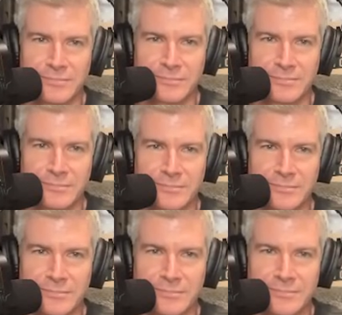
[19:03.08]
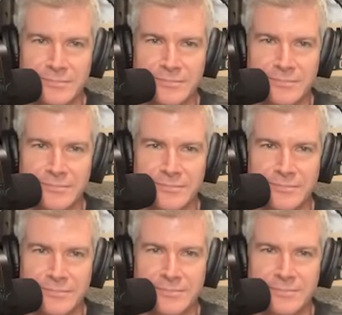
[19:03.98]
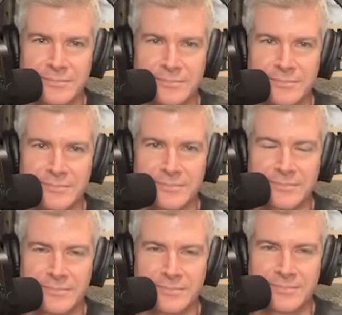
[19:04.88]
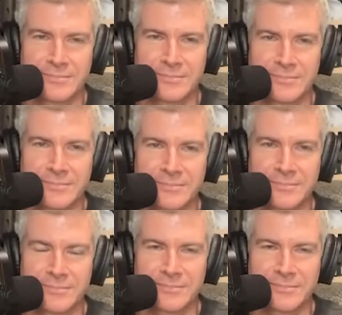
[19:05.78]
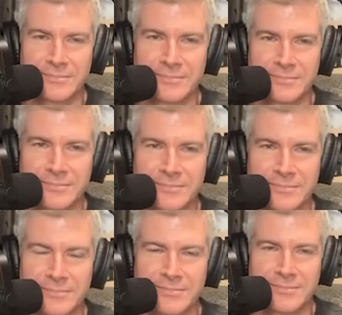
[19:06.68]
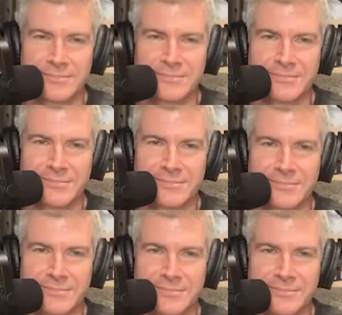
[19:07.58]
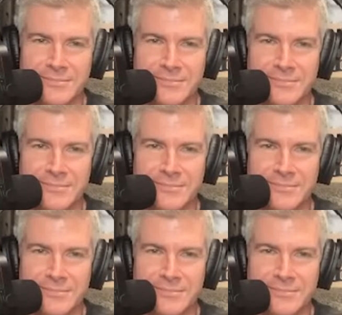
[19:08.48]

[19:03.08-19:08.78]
(not speaking)